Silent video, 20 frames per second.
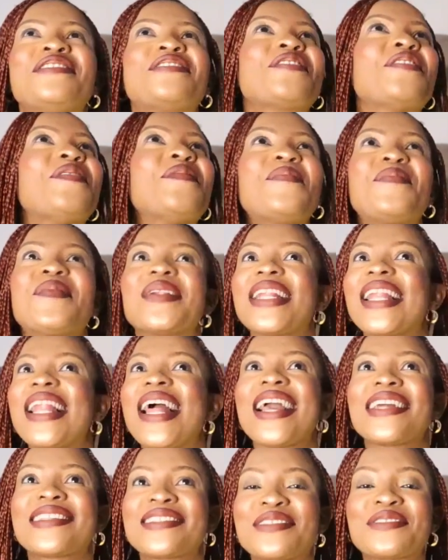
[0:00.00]
Too
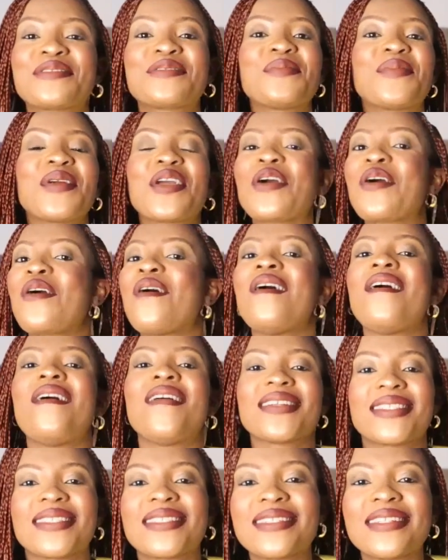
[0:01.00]
blessed to be
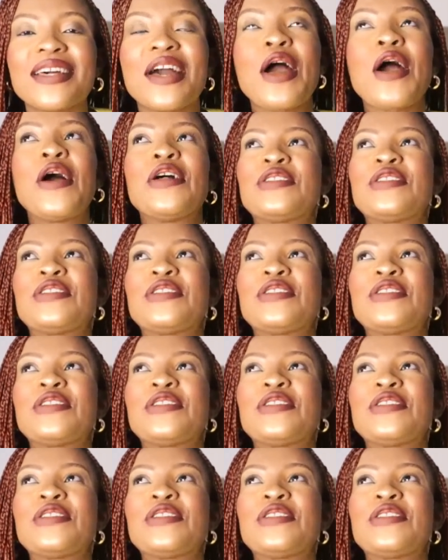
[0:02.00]
cursed,